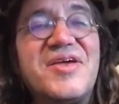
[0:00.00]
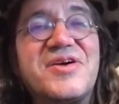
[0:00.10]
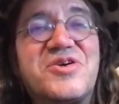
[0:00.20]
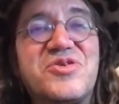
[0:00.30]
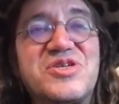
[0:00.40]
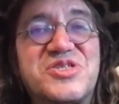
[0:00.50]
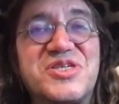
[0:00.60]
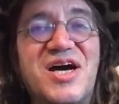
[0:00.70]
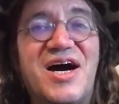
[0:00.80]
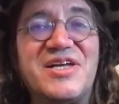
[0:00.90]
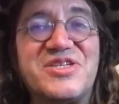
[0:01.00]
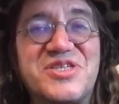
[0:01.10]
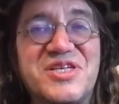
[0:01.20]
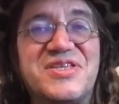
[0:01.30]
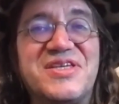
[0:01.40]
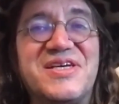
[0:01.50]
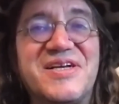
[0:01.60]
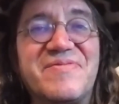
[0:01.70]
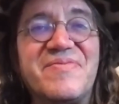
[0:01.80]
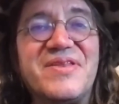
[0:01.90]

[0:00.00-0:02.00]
increase the odds that the